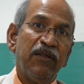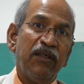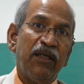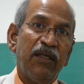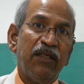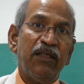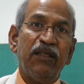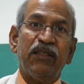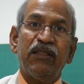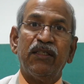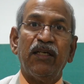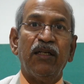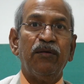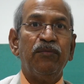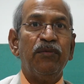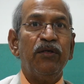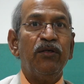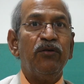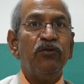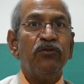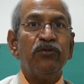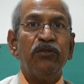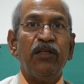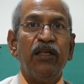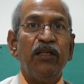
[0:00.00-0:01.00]
And it can be
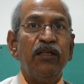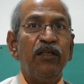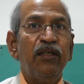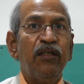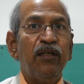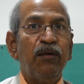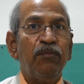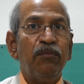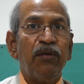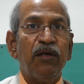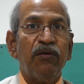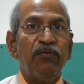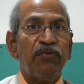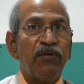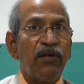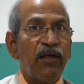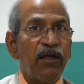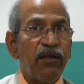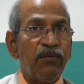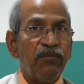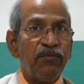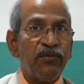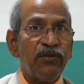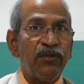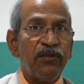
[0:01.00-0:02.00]
used any number of
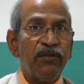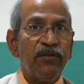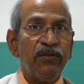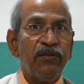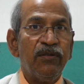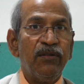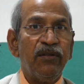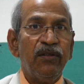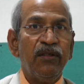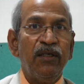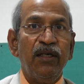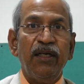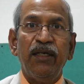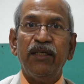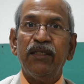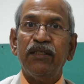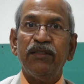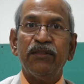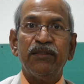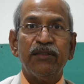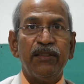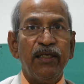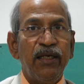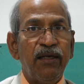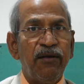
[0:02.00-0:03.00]
times. It
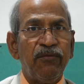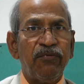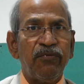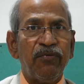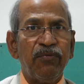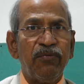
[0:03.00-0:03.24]
is safe.